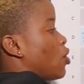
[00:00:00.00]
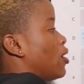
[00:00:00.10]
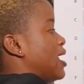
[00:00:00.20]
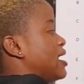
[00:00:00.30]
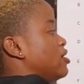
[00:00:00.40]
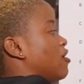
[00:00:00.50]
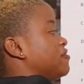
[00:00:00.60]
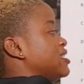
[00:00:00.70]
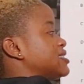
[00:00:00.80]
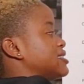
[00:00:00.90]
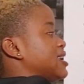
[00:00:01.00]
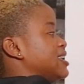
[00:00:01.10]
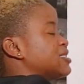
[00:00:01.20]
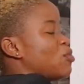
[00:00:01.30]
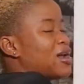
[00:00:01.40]
on any of these
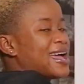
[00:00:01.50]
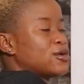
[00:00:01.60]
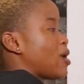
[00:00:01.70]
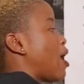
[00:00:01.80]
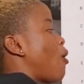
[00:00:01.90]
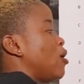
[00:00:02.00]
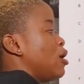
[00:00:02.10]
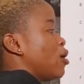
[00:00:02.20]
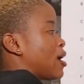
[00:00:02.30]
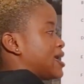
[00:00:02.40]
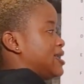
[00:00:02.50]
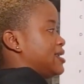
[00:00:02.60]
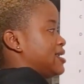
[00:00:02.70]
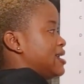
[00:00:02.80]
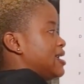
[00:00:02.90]
things, it's more like you are
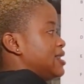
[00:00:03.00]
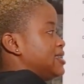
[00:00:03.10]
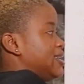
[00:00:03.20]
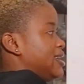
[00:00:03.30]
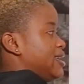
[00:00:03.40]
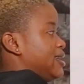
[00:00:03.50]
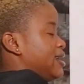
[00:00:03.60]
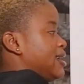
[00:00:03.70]
unlocking the